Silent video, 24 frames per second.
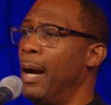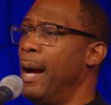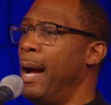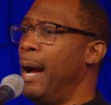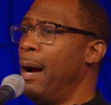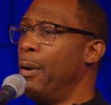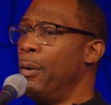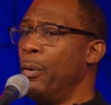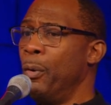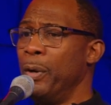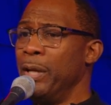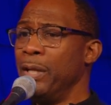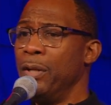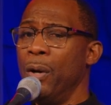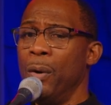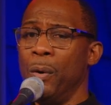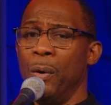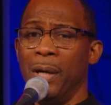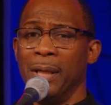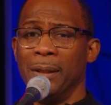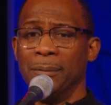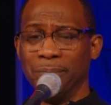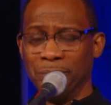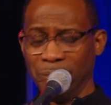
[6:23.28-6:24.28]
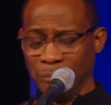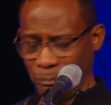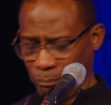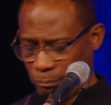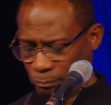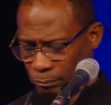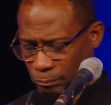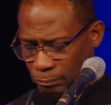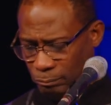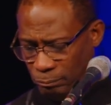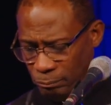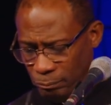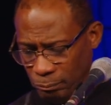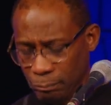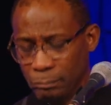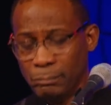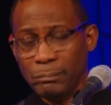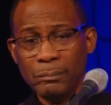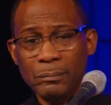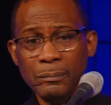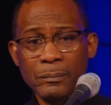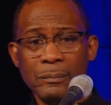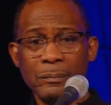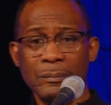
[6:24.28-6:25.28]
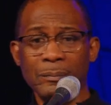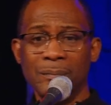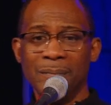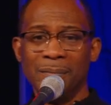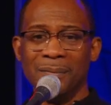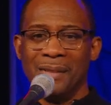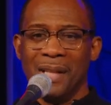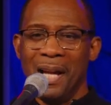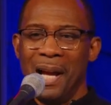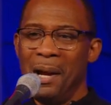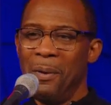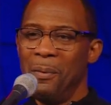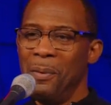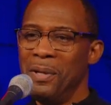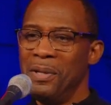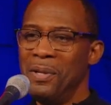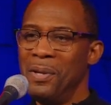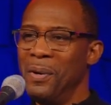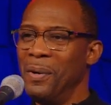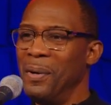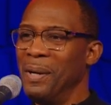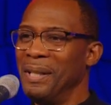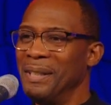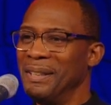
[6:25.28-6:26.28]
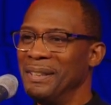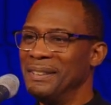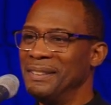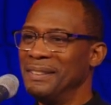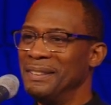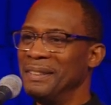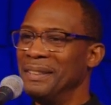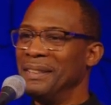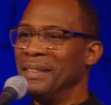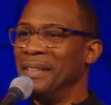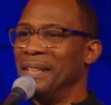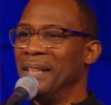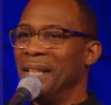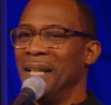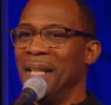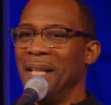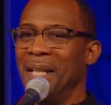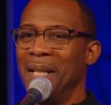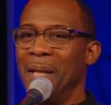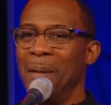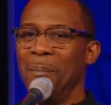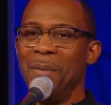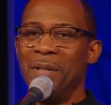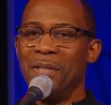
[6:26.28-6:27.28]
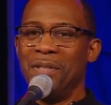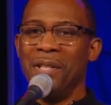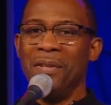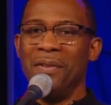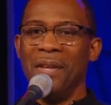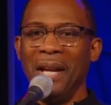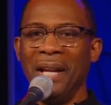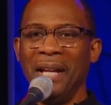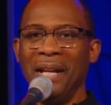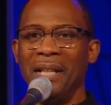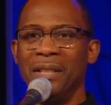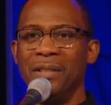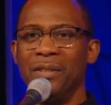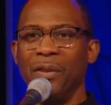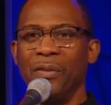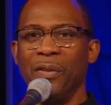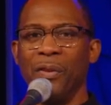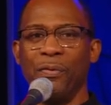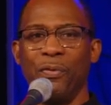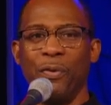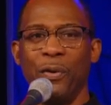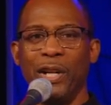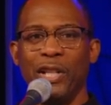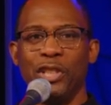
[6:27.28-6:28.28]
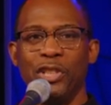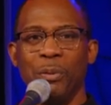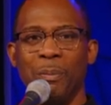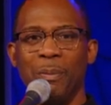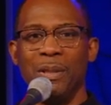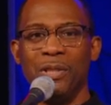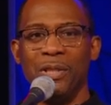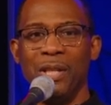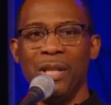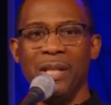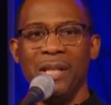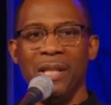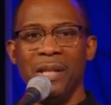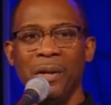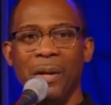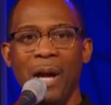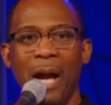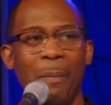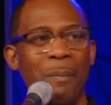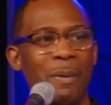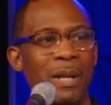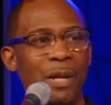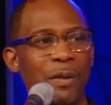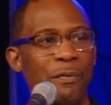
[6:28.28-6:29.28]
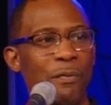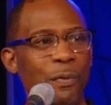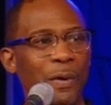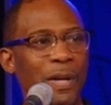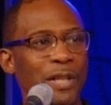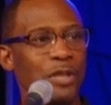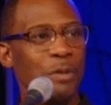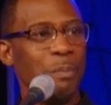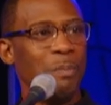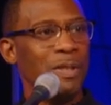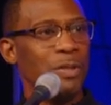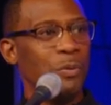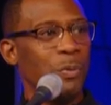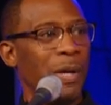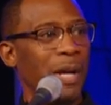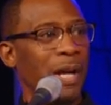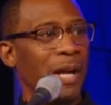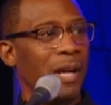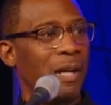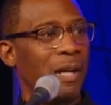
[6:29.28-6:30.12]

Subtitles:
How are we doing? How are we doing? Let me see the hands of the freshmen in here. How many freshmen we